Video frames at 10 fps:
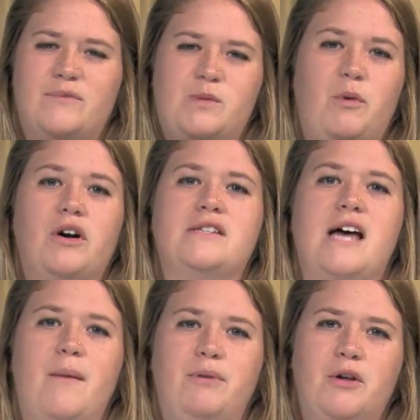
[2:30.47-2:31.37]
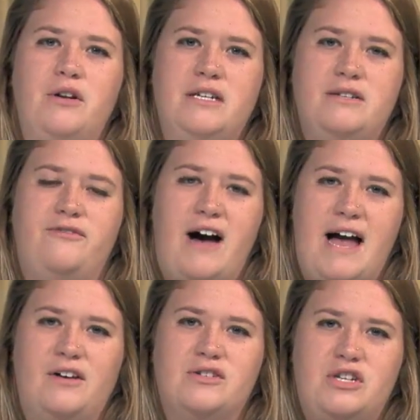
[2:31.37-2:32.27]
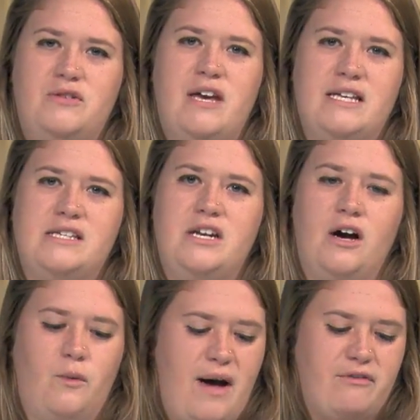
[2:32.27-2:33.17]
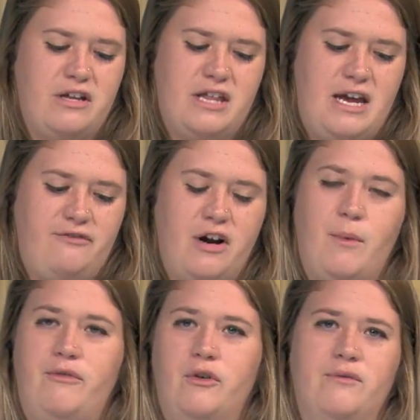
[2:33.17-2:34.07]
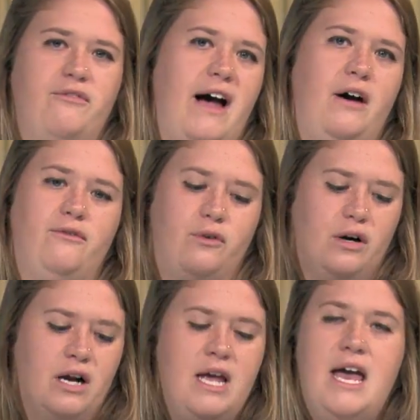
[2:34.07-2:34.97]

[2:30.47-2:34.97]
sports uploaded files to this you know everything from a form file for